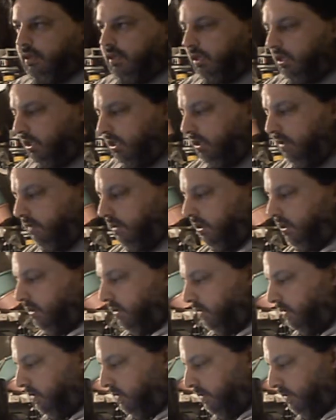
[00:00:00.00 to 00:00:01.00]
There we
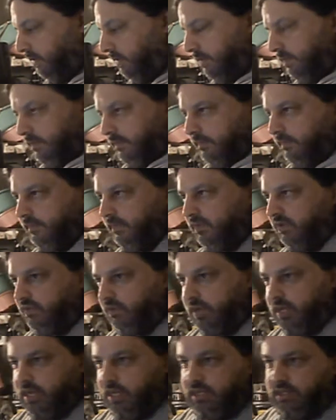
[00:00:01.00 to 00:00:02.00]
go.
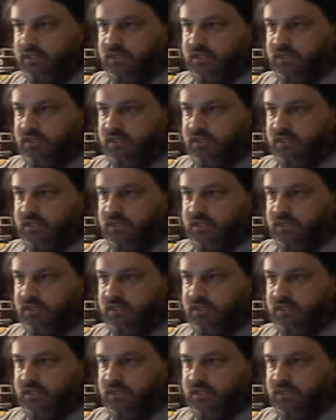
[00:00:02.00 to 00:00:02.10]
Train